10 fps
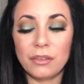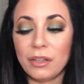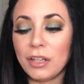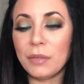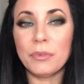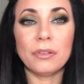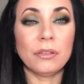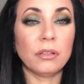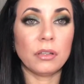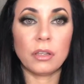The name of
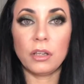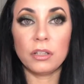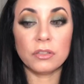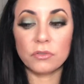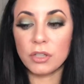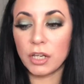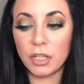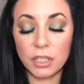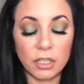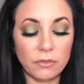it is so tiny,
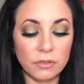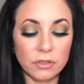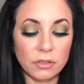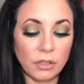I can't